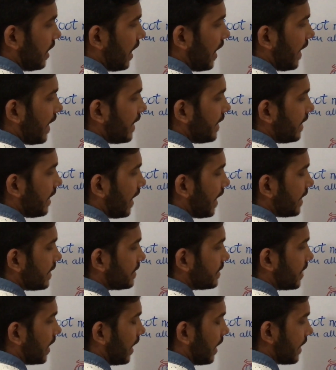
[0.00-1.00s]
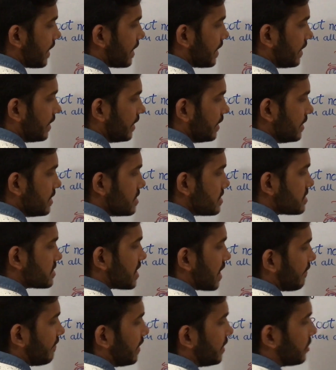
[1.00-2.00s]
and at the end
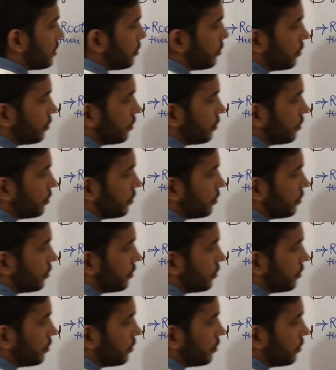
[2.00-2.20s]
seventh